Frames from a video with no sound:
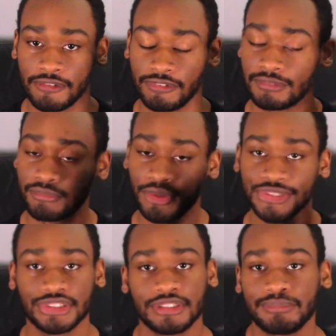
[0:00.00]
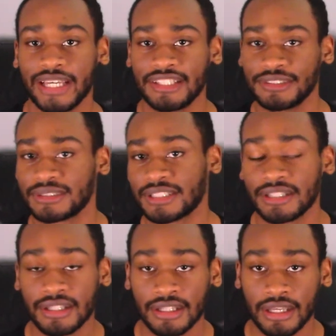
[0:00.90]
from worst to best,
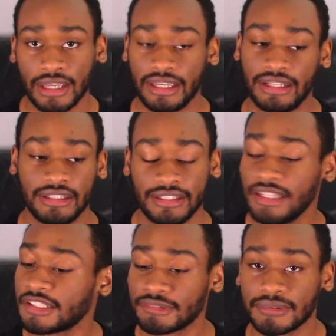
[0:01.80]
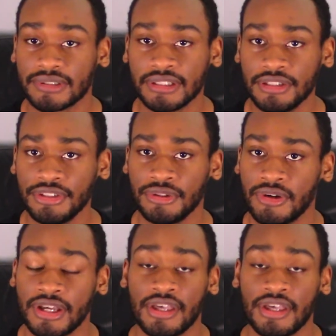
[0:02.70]
and yeah, that's what we're going to do.